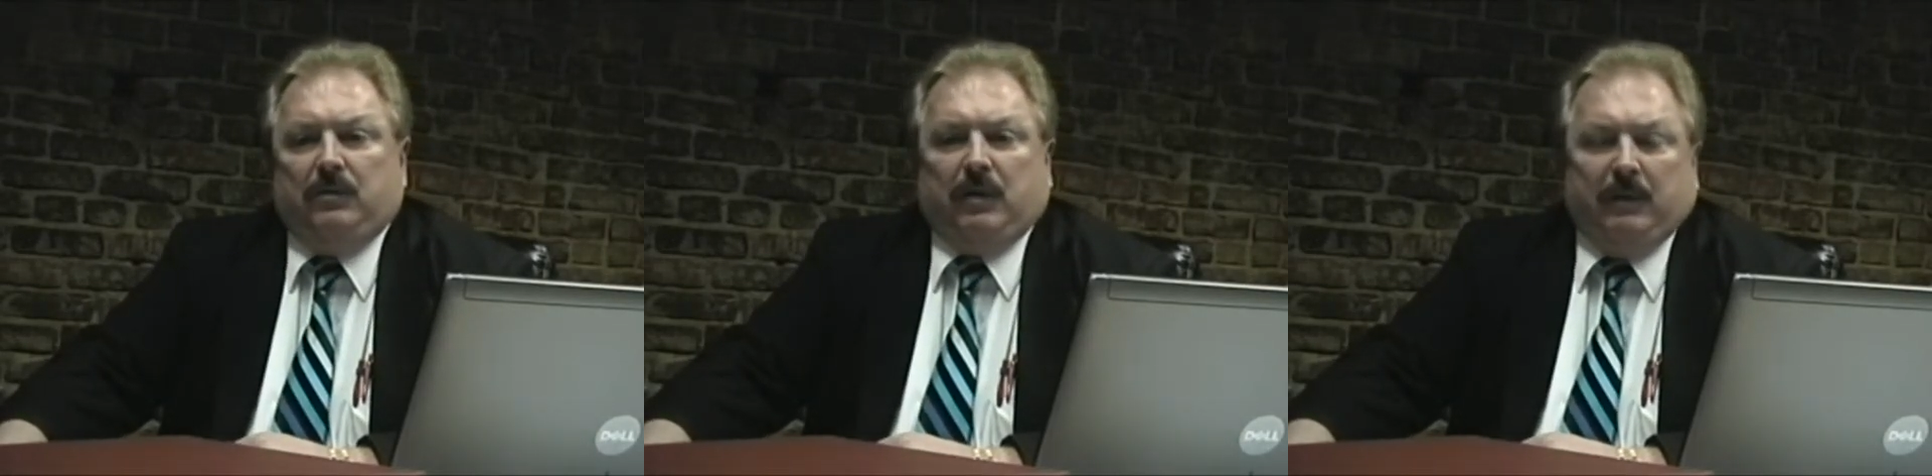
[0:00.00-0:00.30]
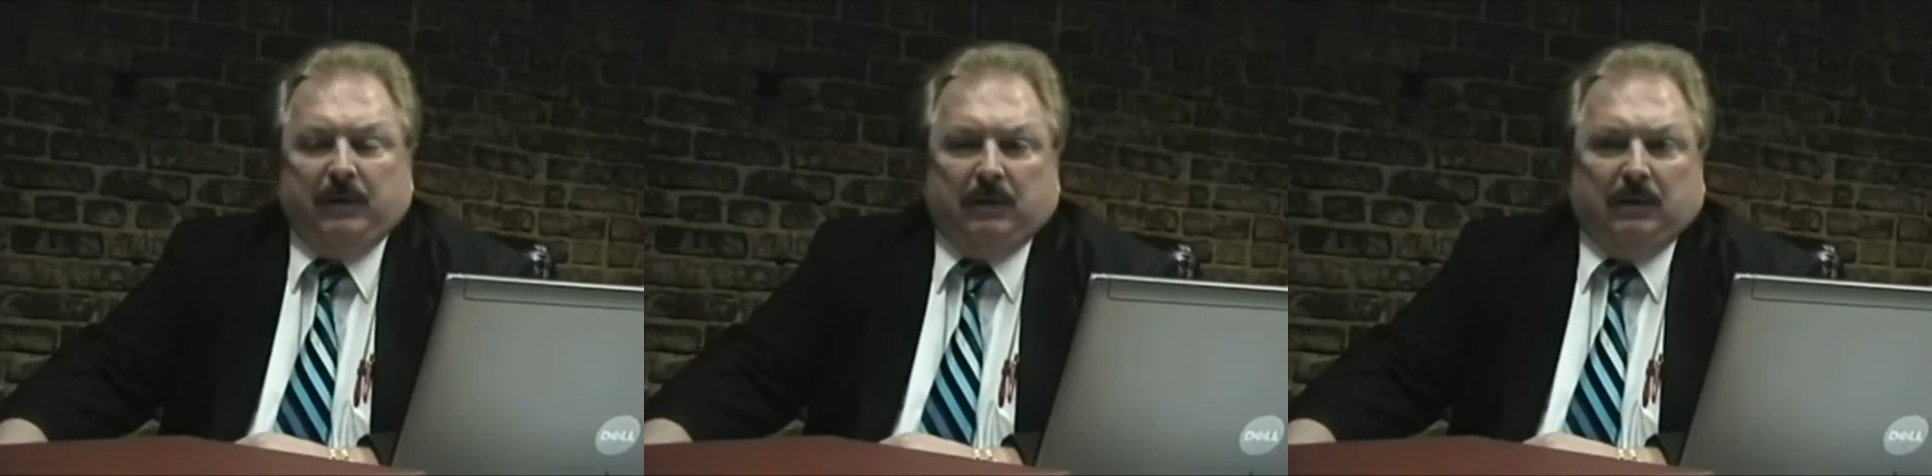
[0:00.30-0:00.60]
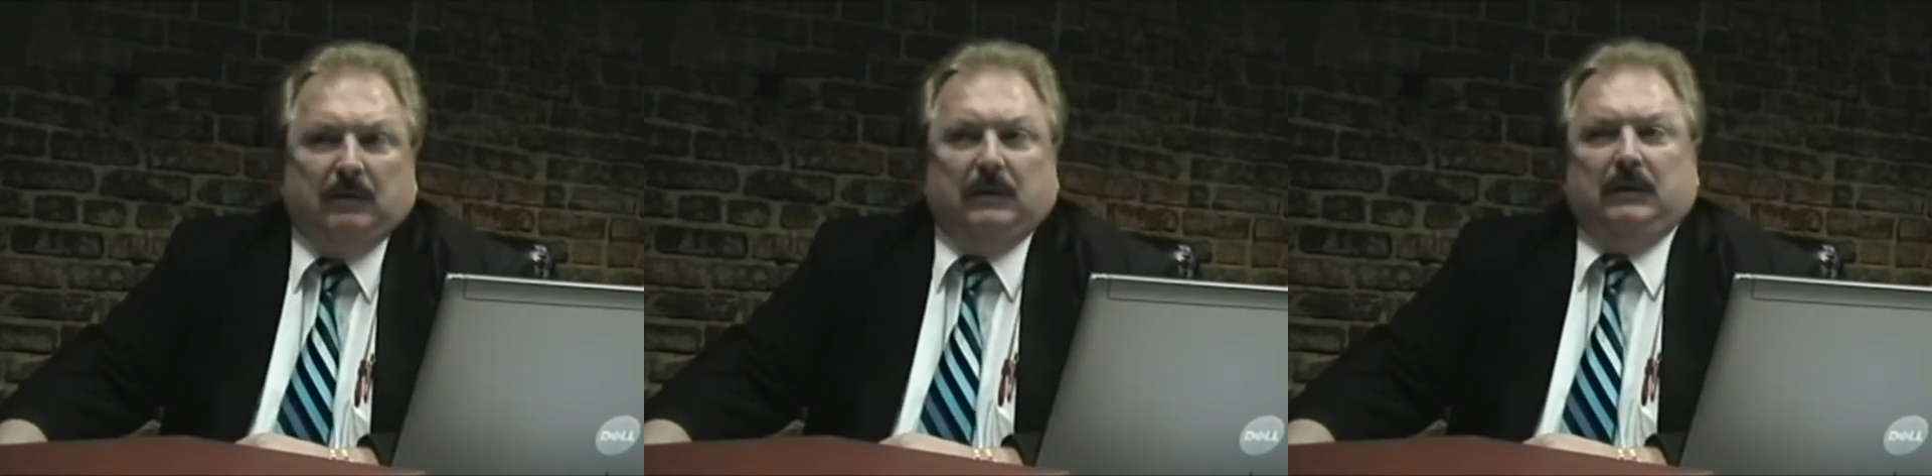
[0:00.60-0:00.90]

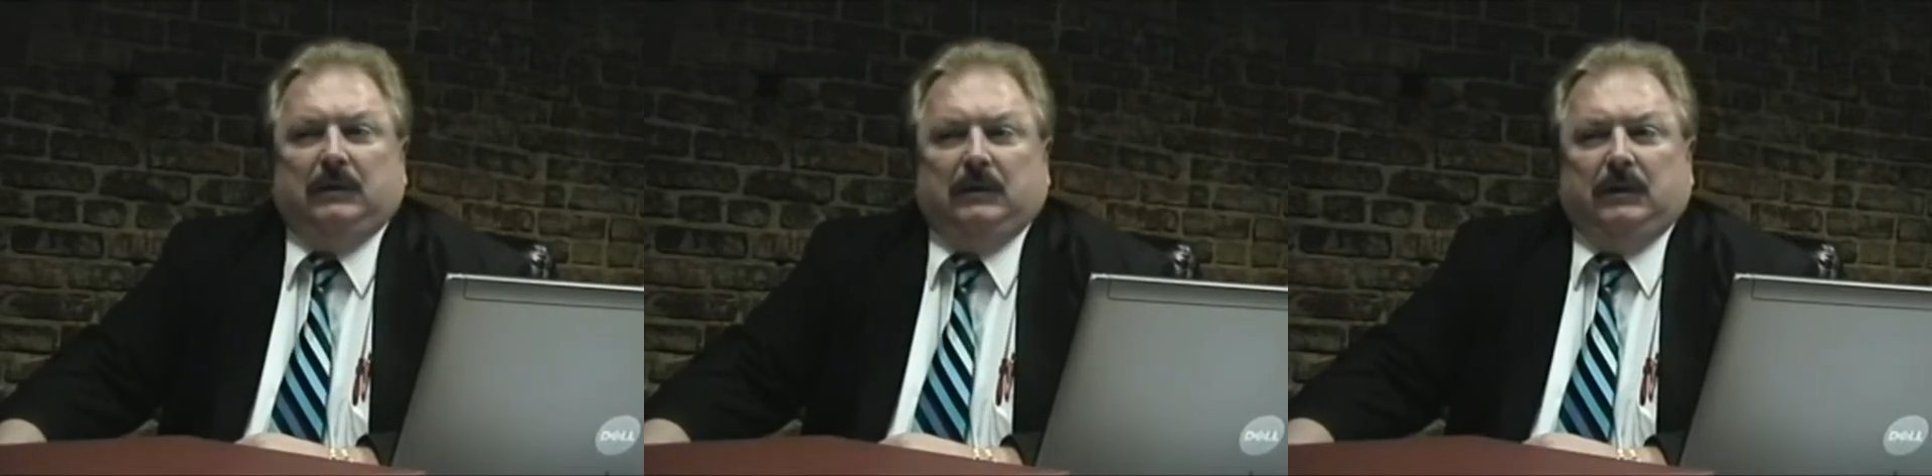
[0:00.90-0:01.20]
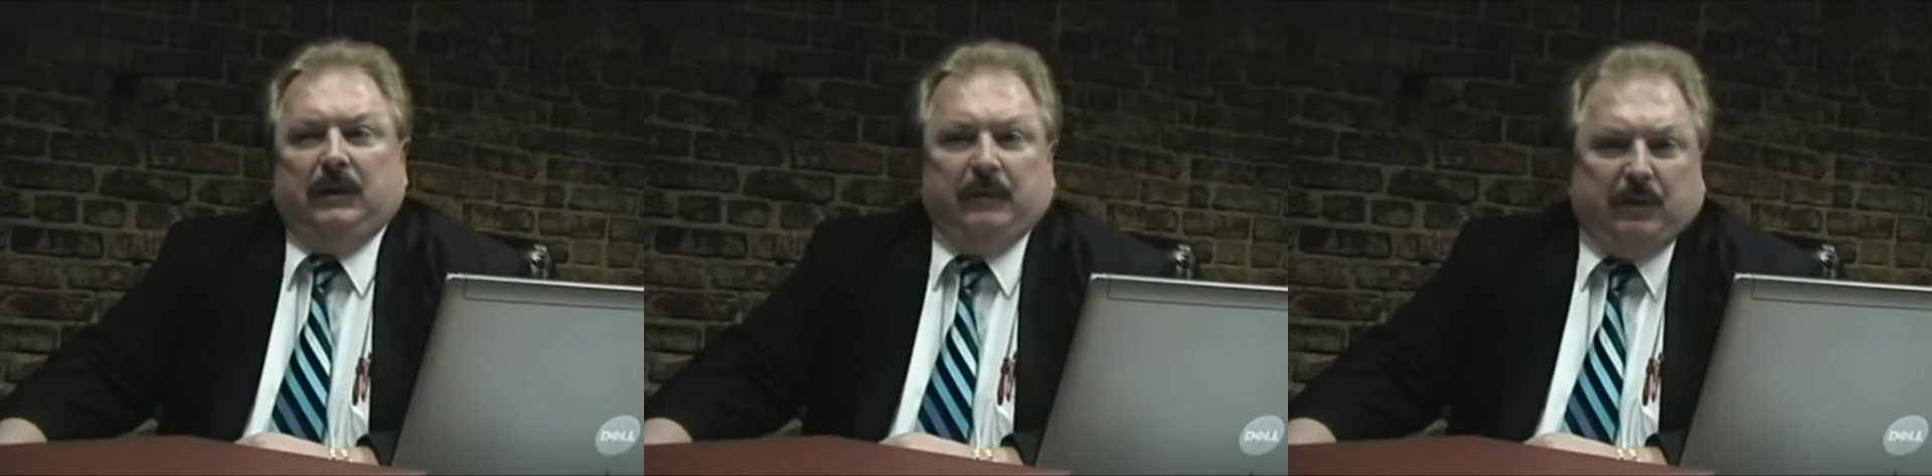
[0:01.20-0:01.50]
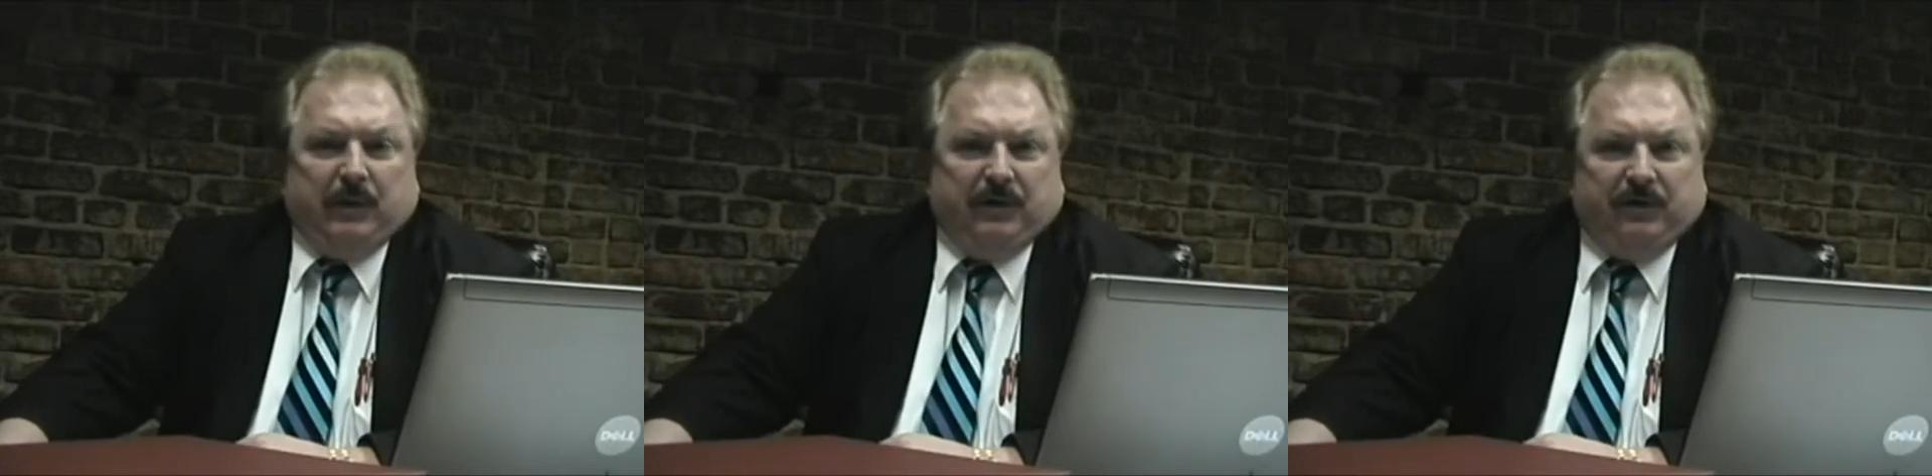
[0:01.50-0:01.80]
criminal,
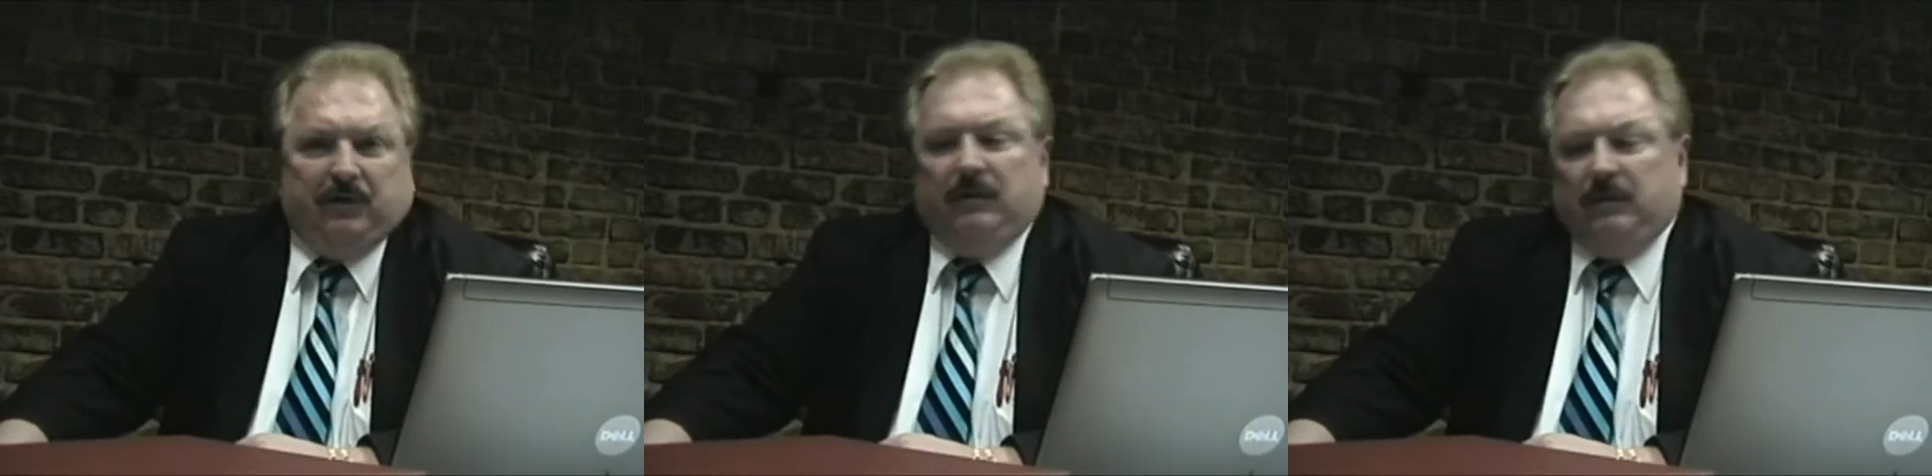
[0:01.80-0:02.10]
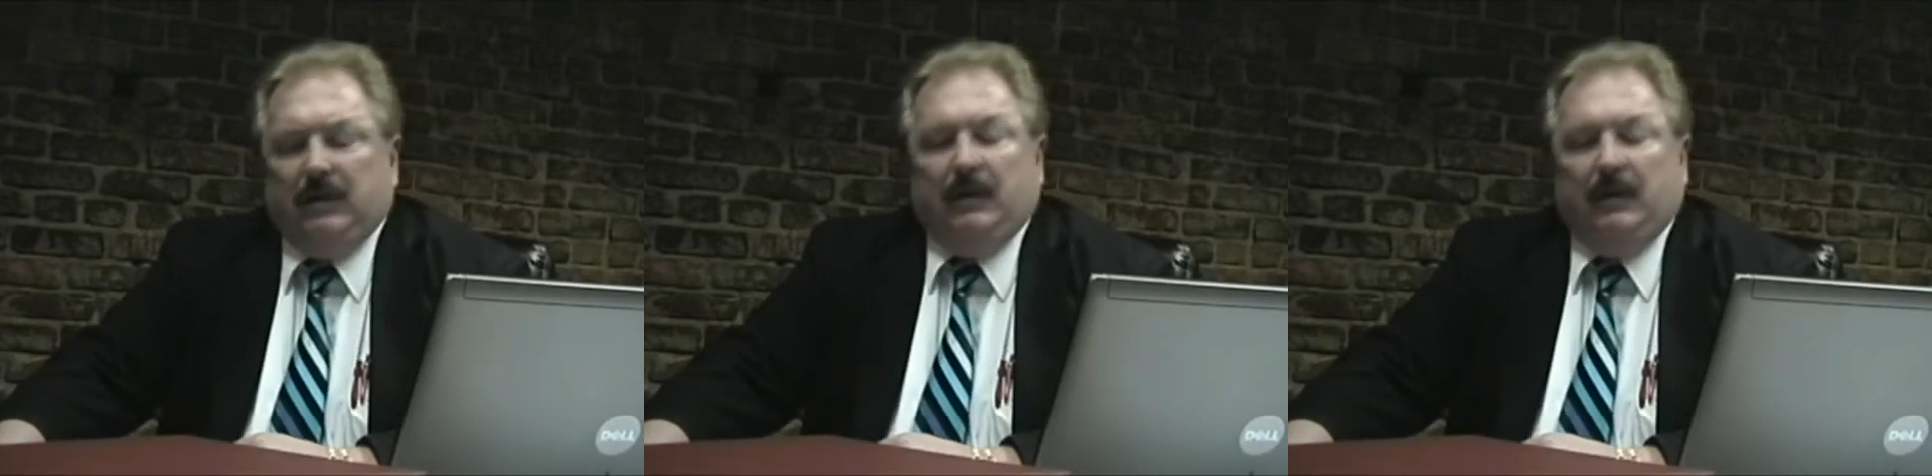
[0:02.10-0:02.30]
immigration.